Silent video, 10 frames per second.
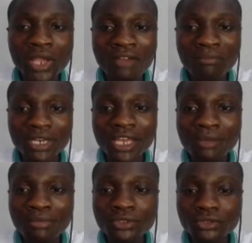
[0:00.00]
have been
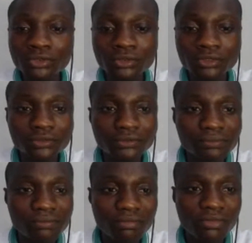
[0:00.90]
able to
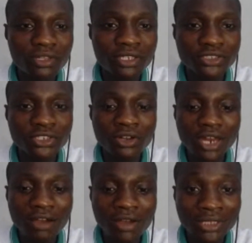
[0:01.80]

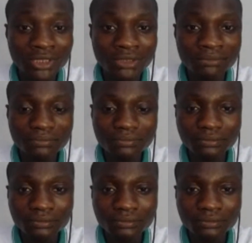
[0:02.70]
install our theme.